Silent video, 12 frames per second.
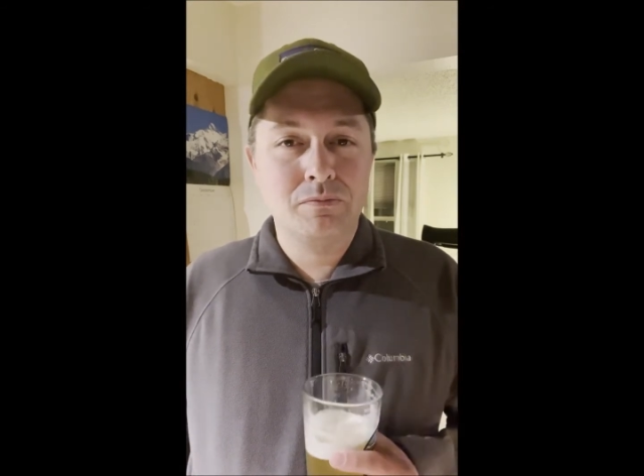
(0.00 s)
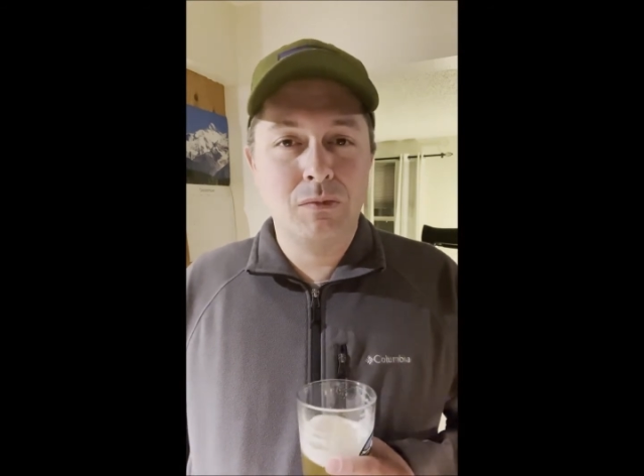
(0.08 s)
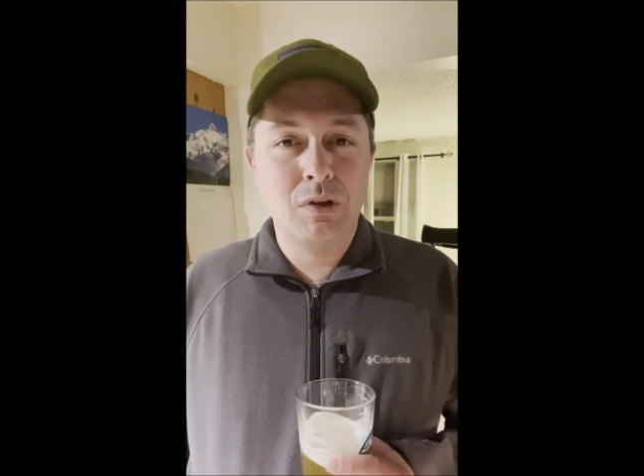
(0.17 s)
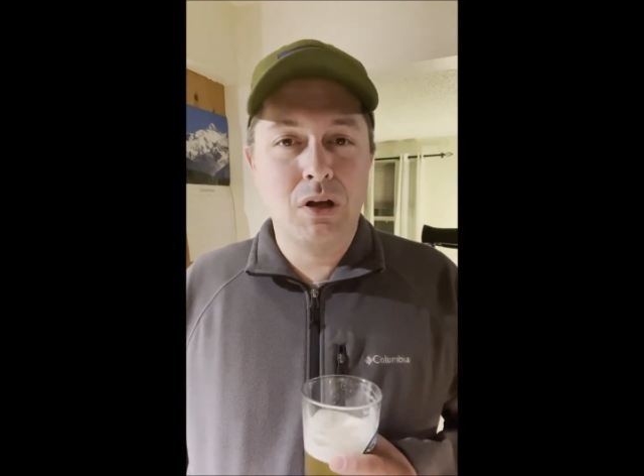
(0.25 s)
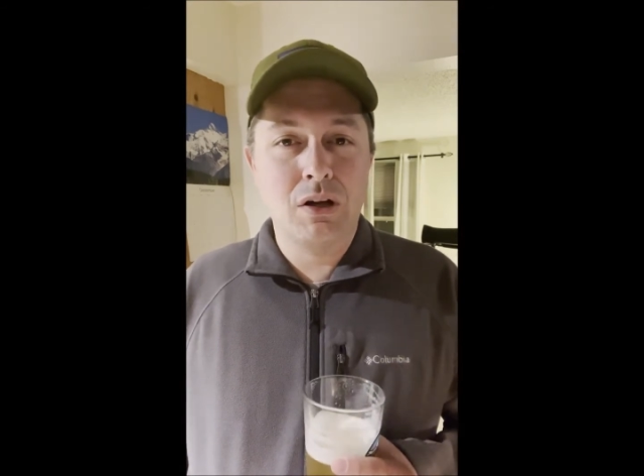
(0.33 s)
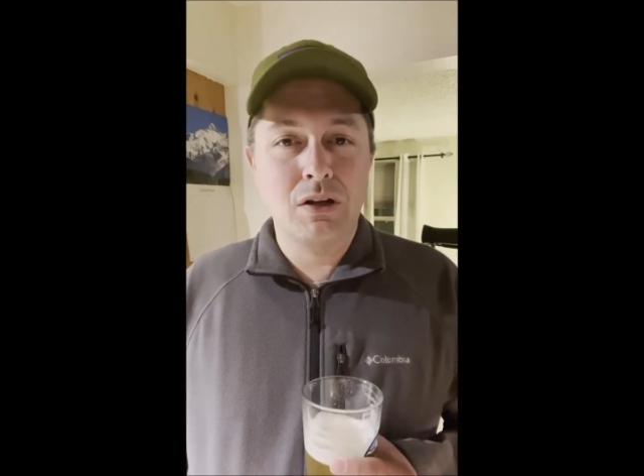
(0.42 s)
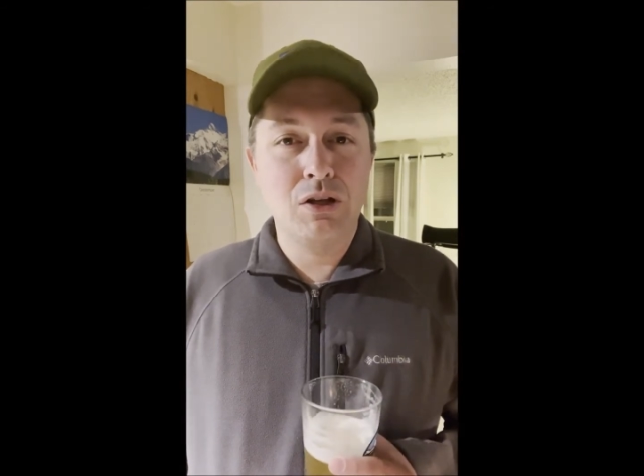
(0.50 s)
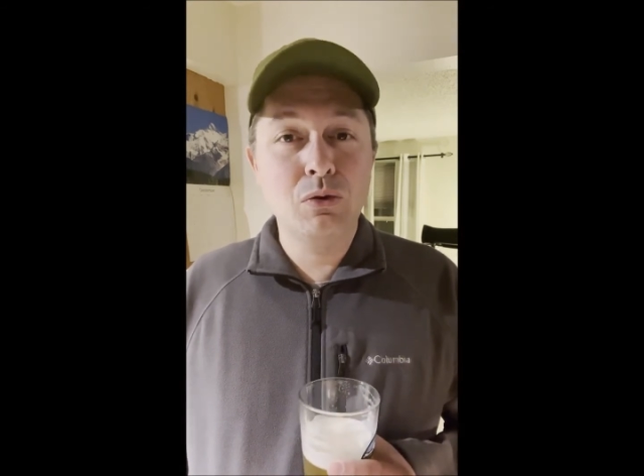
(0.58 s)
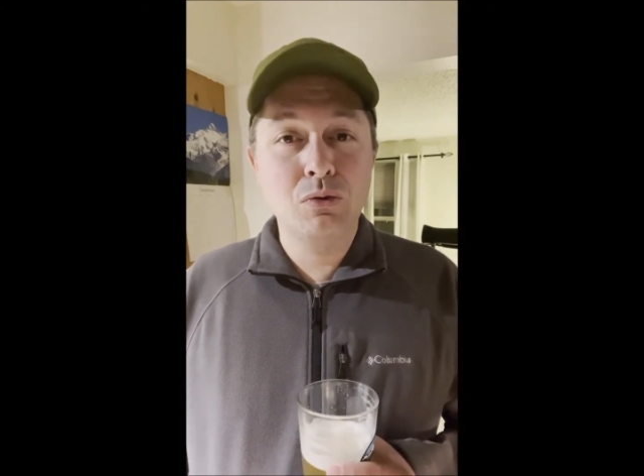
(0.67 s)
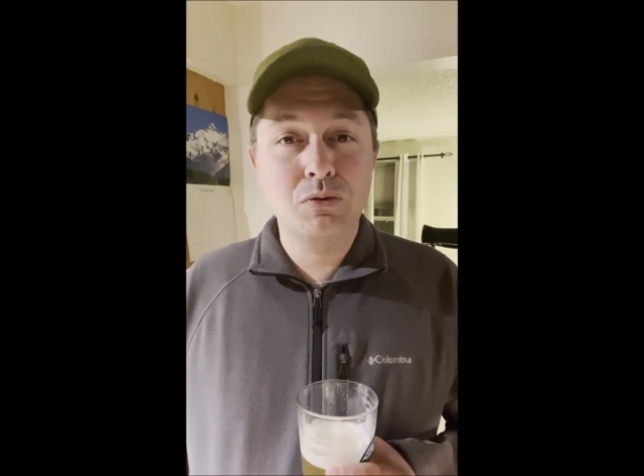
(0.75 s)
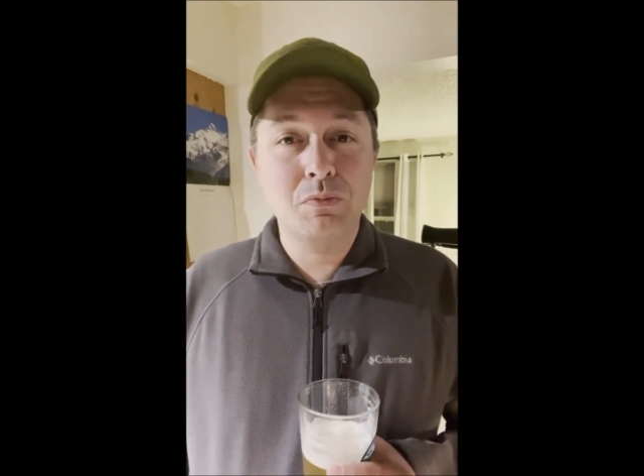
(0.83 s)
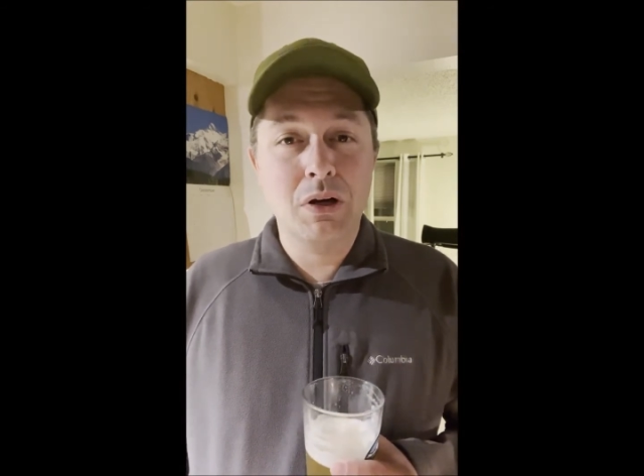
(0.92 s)
not a
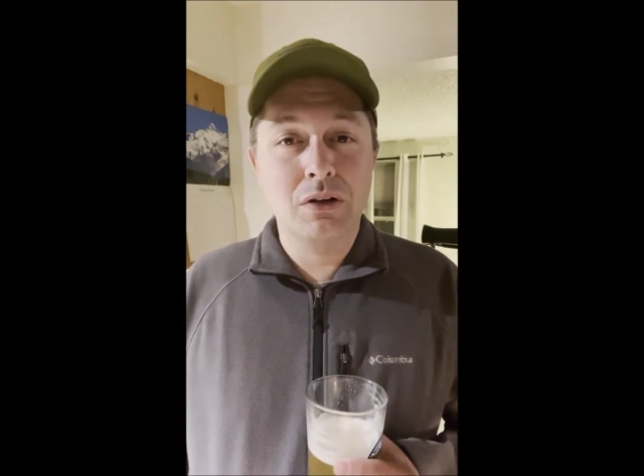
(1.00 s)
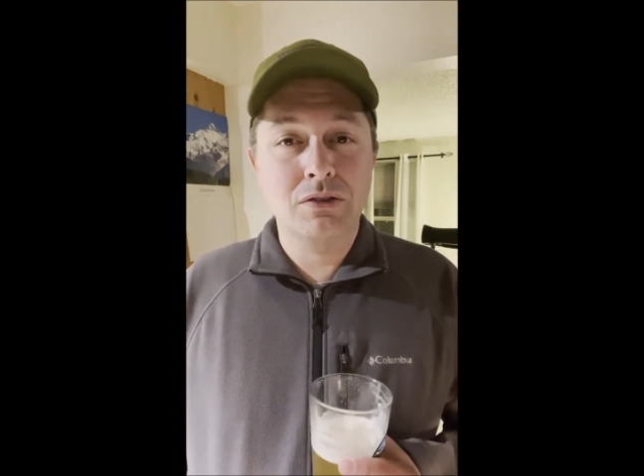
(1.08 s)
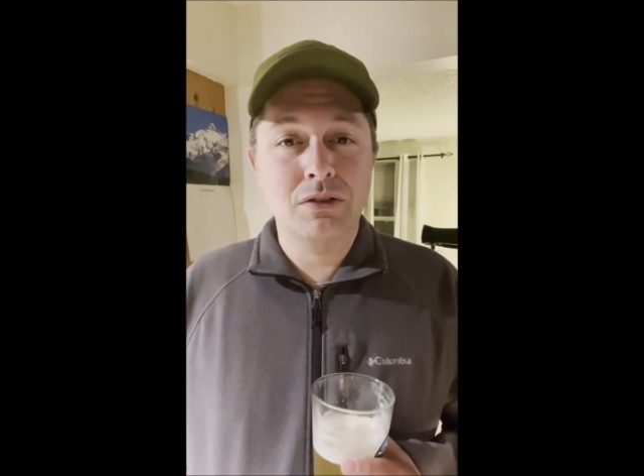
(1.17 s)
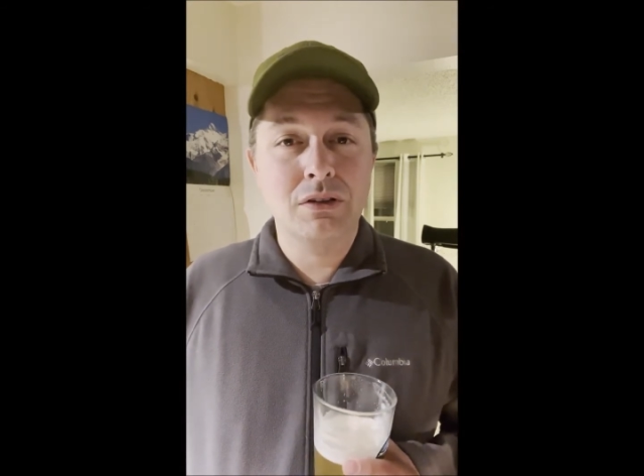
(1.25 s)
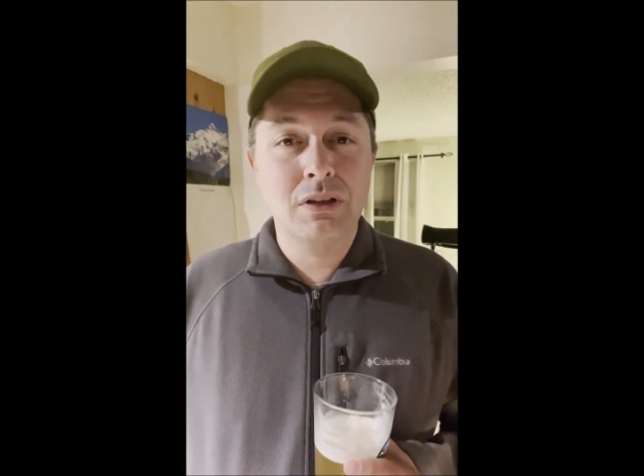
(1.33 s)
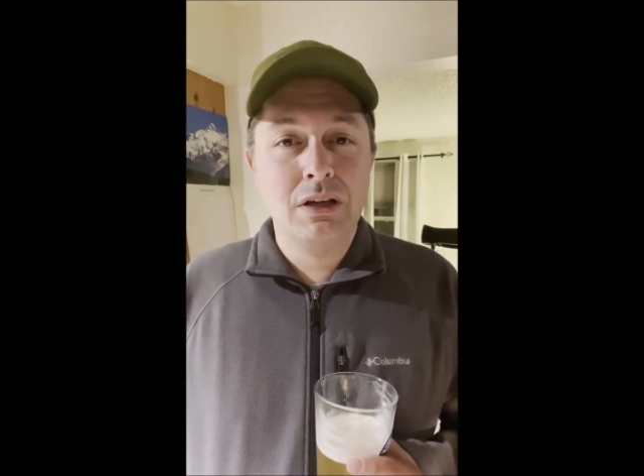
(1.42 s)
huge Belgian,